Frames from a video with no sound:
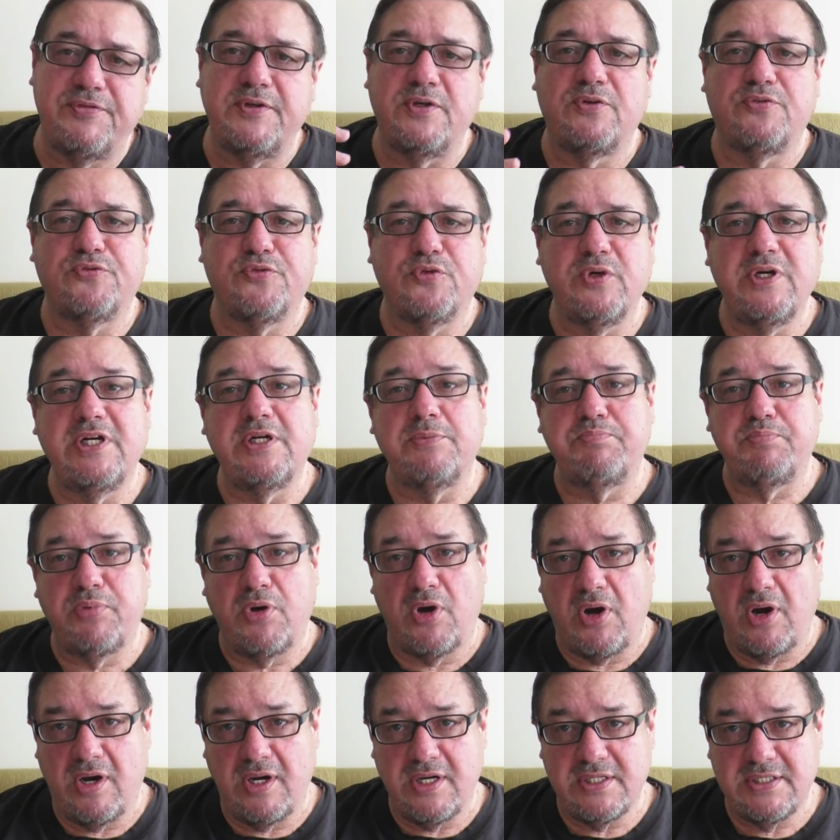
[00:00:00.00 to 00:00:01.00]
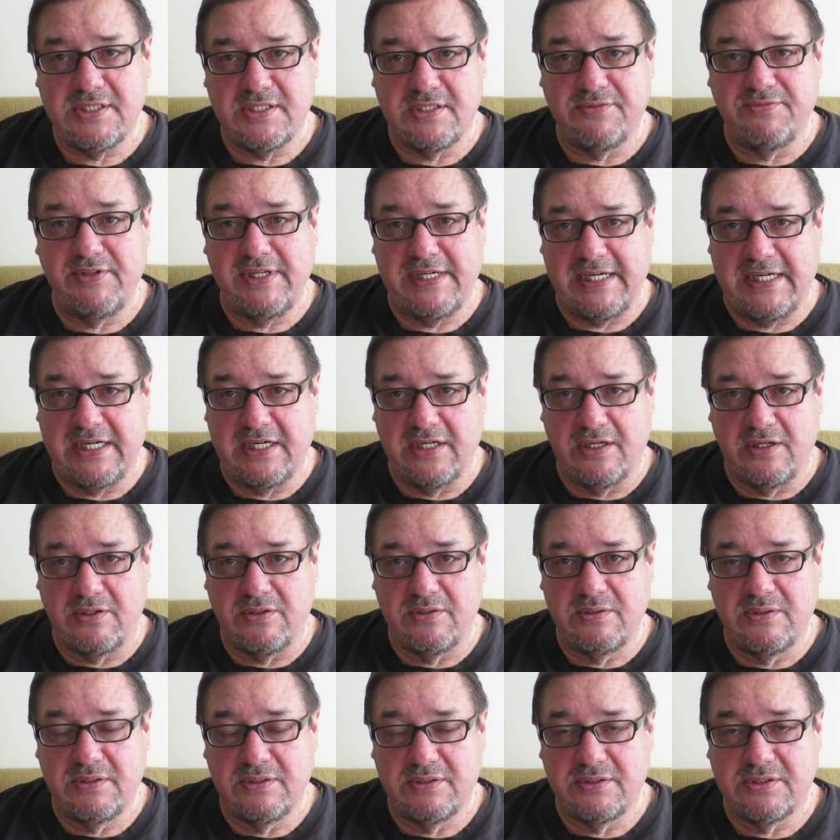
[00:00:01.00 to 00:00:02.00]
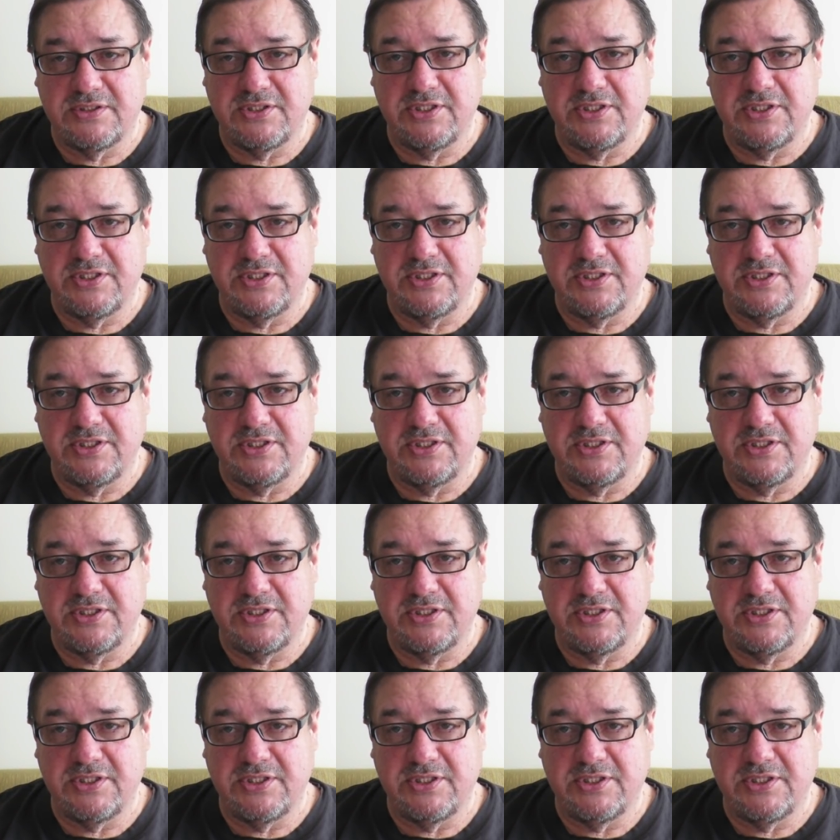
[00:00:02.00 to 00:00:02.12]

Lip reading: Feel free to pause the video